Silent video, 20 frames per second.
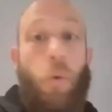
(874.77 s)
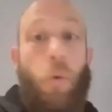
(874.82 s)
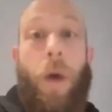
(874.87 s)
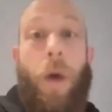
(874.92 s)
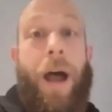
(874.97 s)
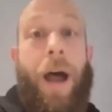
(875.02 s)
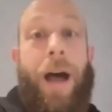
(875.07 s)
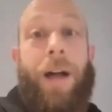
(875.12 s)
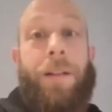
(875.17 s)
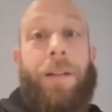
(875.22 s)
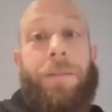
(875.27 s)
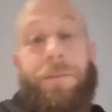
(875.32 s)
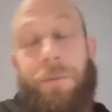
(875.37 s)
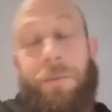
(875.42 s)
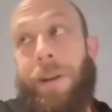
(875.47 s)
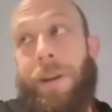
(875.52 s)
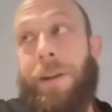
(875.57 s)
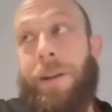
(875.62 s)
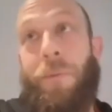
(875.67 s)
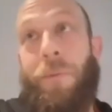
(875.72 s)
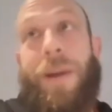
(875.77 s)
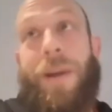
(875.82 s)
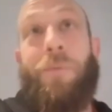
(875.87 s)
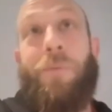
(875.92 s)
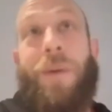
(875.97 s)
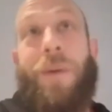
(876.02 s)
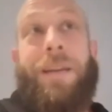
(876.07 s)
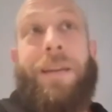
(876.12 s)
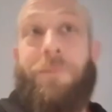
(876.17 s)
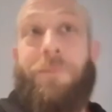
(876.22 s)
Well, we
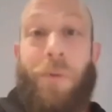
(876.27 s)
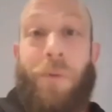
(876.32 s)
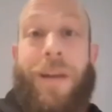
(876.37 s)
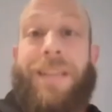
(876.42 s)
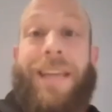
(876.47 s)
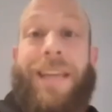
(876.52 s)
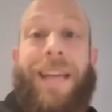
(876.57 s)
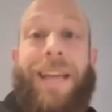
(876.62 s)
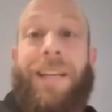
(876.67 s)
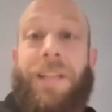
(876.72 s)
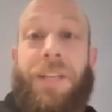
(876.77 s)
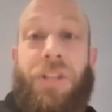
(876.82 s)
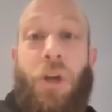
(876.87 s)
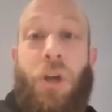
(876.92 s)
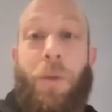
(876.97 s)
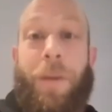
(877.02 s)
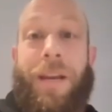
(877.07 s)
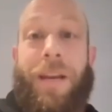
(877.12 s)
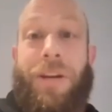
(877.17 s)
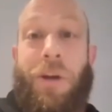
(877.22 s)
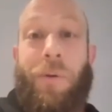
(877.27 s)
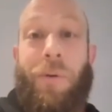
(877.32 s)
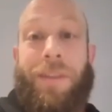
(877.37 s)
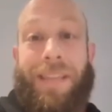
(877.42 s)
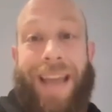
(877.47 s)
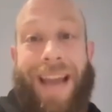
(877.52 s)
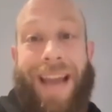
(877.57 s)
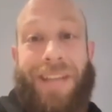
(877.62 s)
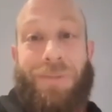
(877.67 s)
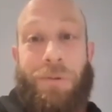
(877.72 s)
we we didn't because nobody knew what
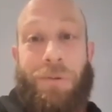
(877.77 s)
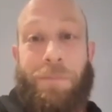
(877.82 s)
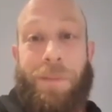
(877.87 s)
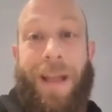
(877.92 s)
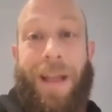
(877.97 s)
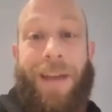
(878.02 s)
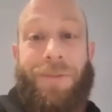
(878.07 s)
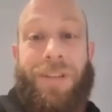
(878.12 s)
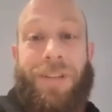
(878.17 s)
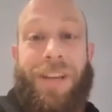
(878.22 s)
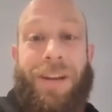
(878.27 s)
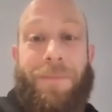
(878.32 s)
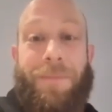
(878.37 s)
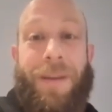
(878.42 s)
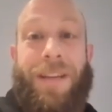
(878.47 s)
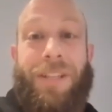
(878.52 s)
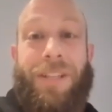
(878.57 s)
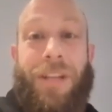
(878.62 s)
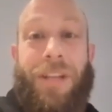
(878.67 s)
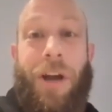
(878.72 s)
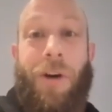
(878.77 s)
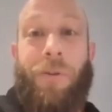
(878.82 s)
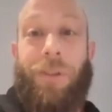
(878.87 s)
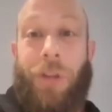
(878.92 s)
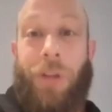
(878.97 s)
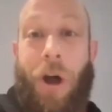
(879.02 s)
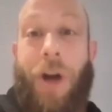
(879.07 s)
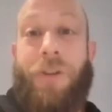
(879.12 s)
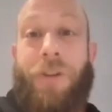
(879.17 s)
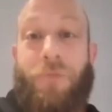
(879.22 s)
the actual plan was going to be. So
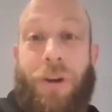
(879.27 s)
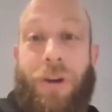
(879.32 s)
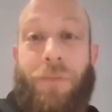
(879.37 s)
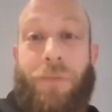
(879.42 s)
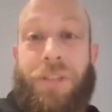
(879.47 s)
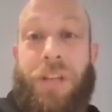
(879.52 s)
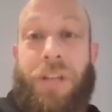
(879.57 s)
laundry oh. was